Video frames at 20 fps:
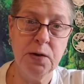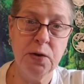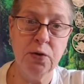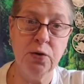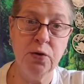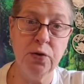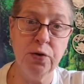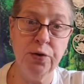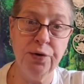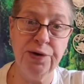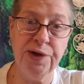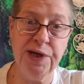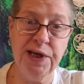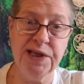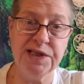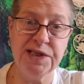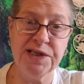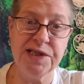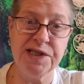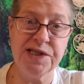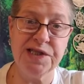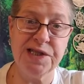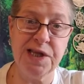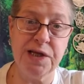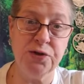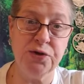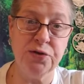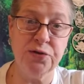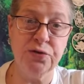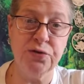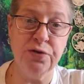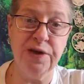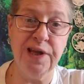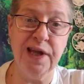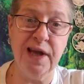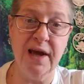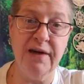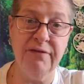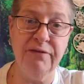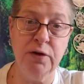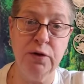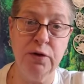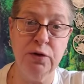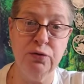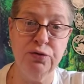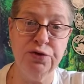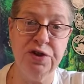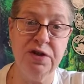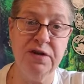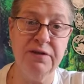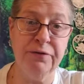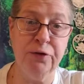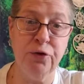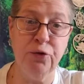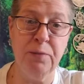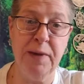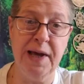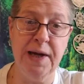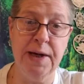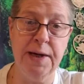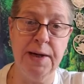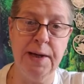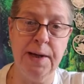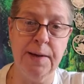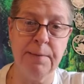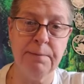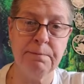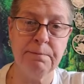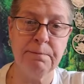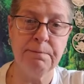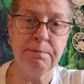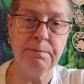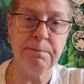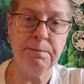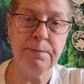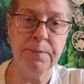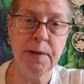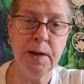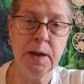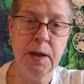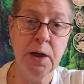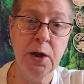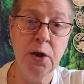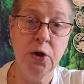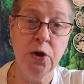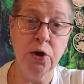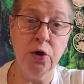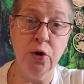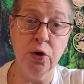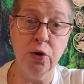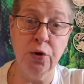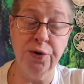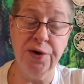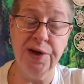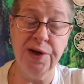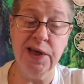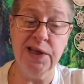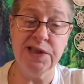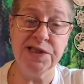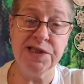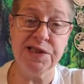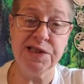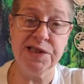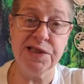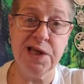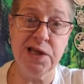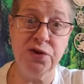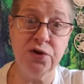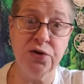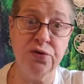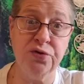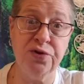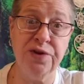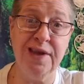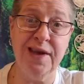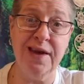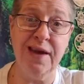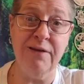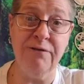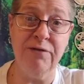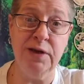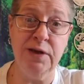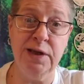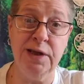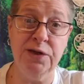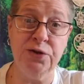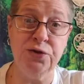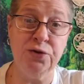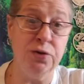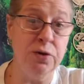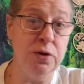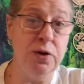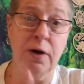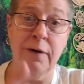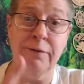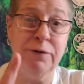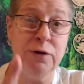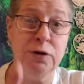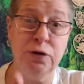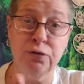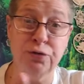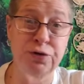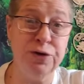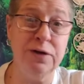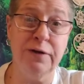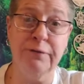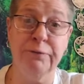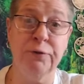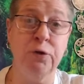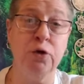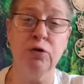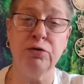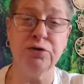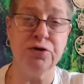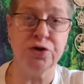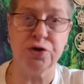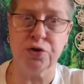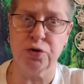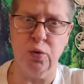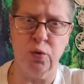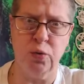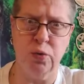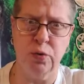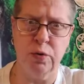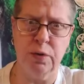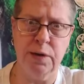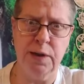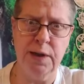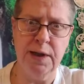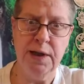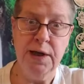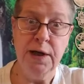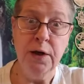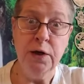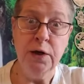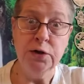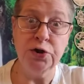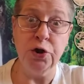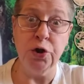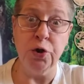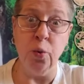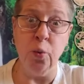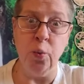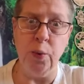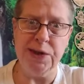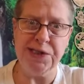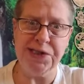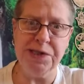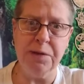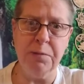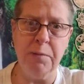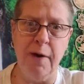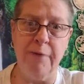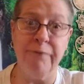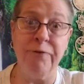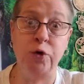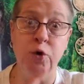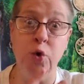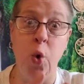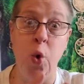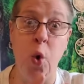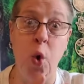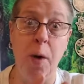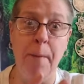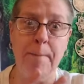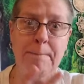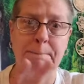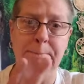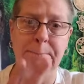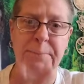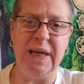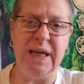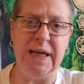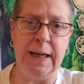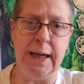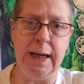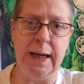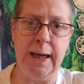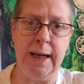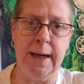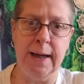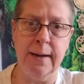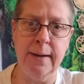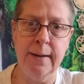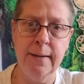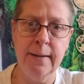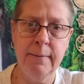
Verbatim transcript: Your learning is essential to the evolution of humanity. Your learning is essential to the evolution of your soul, to the wisdom of your being.